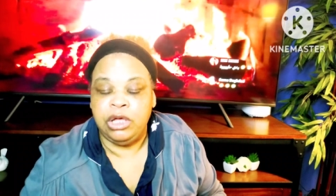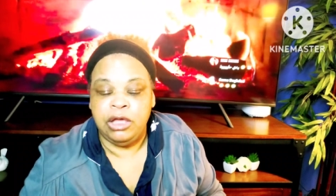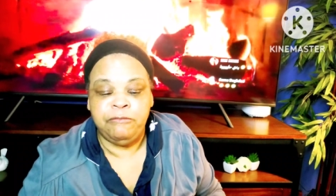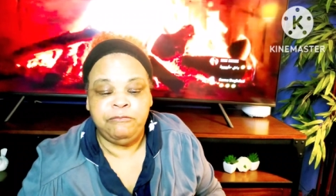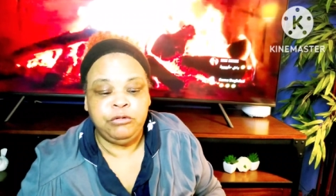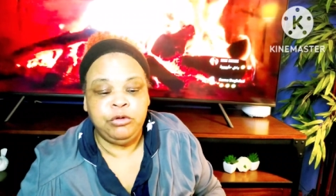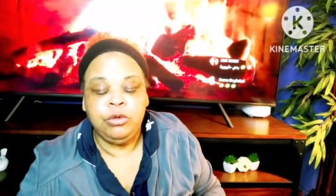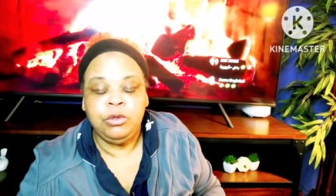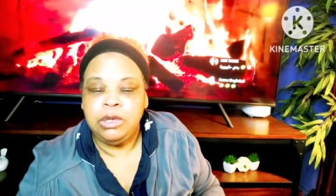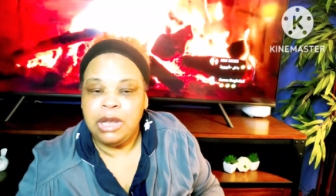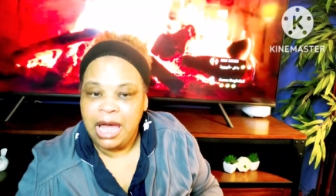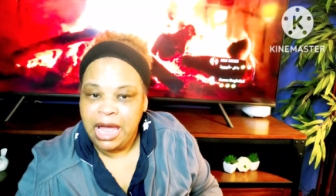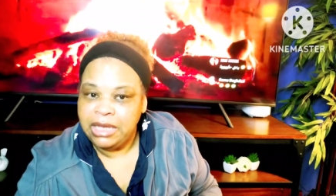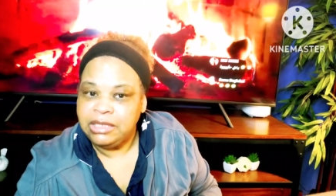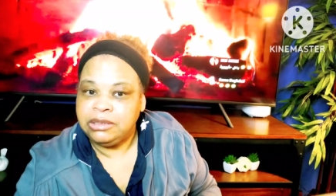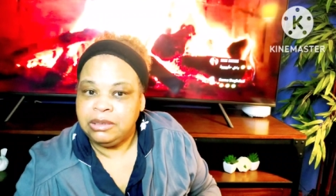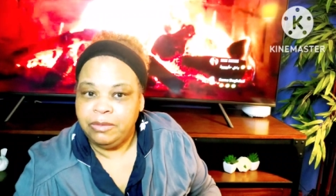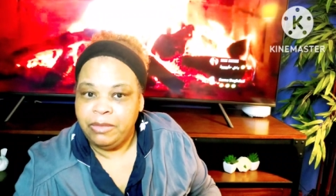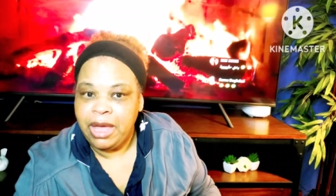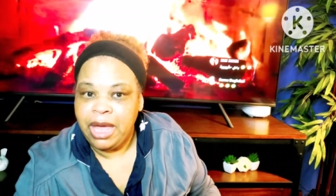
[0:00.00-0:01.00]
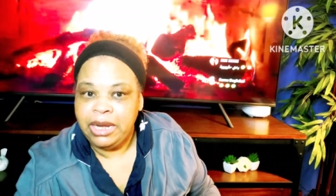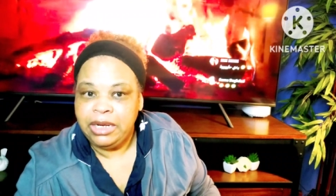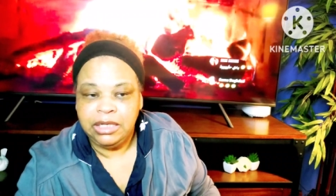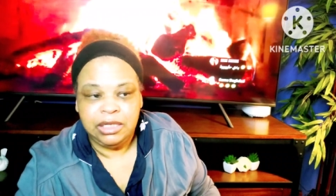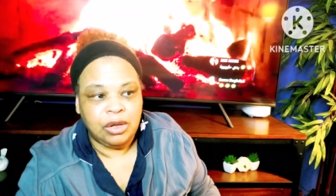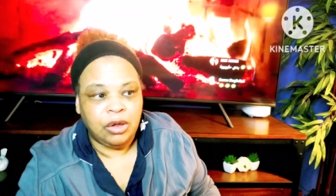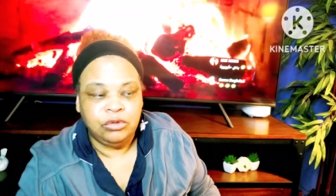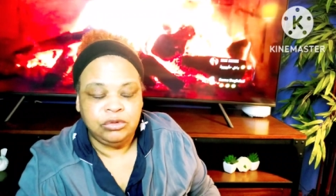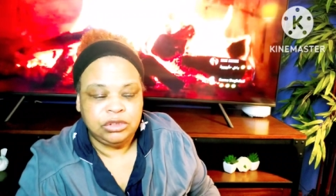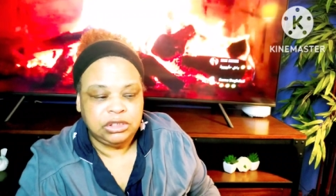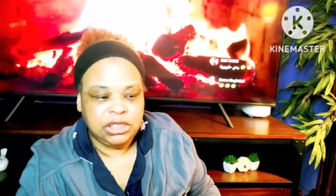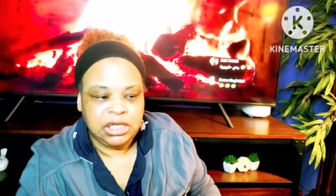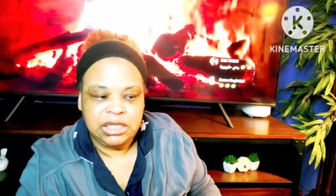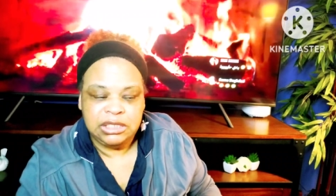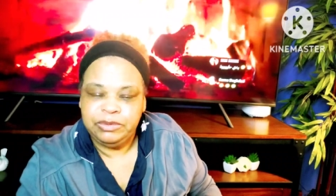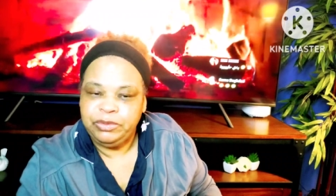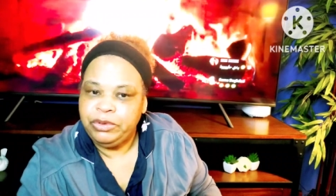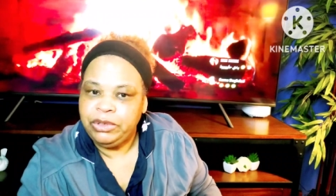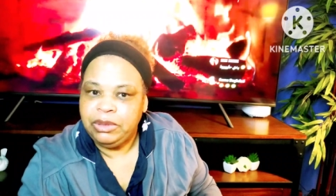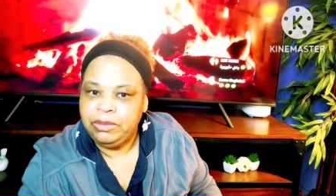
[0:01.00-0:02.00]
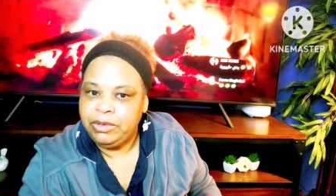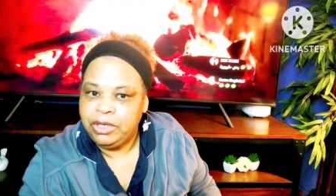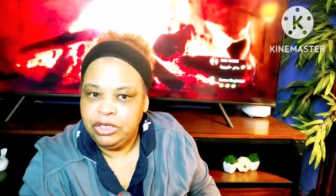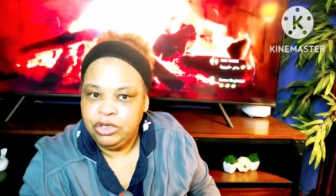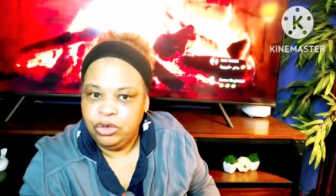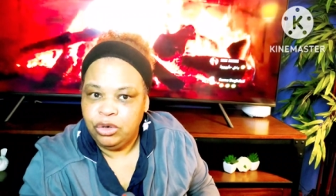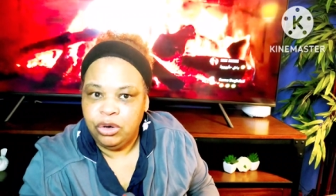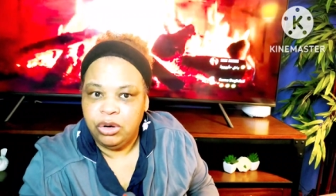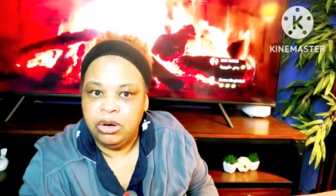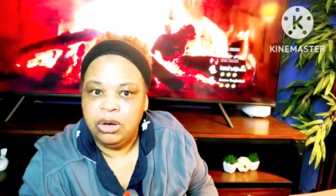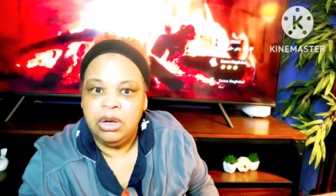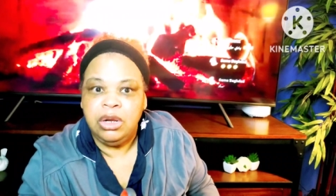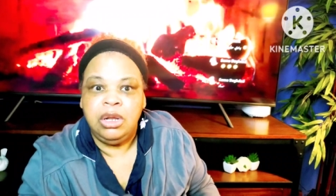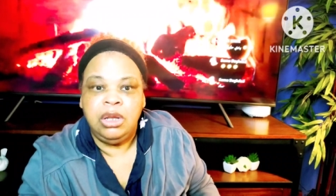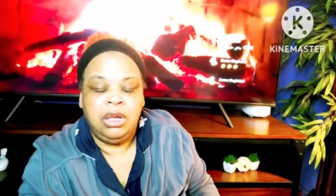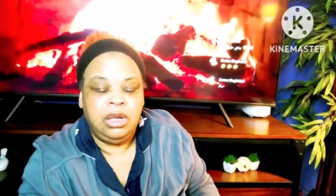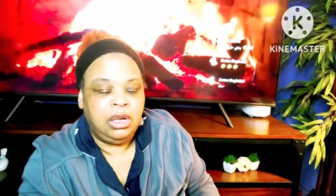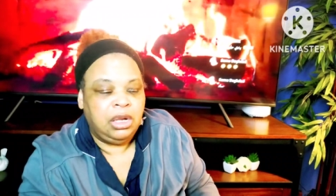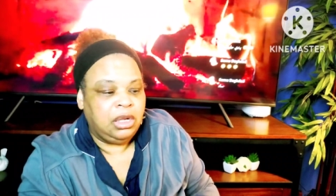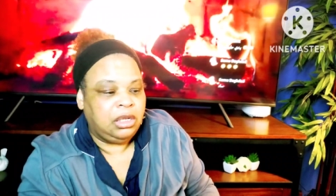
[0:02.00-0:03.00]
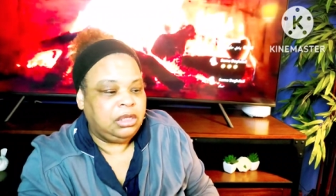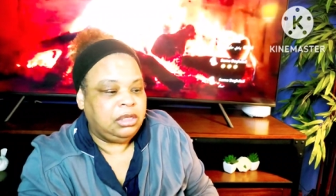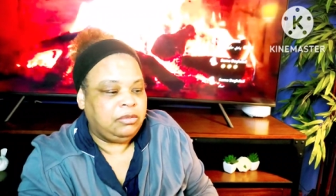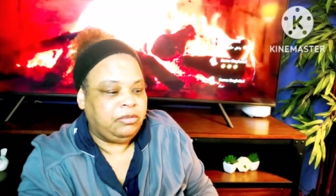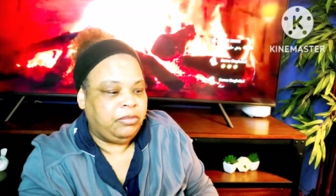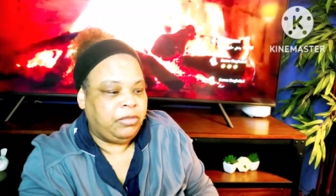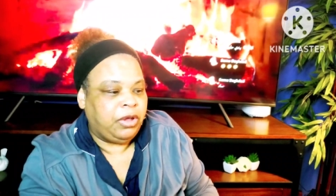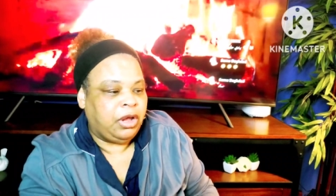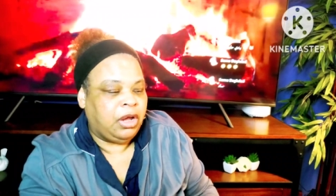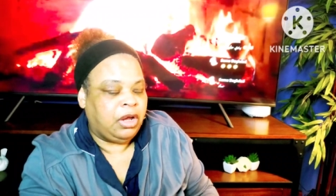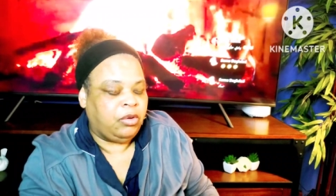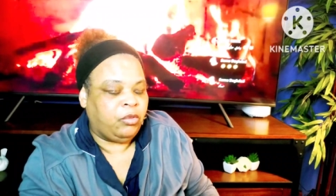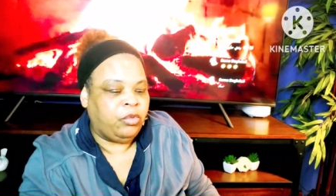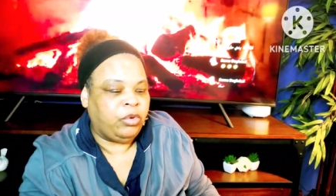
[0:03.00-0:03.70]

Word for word: If you like somebody, don't just put them in your uh,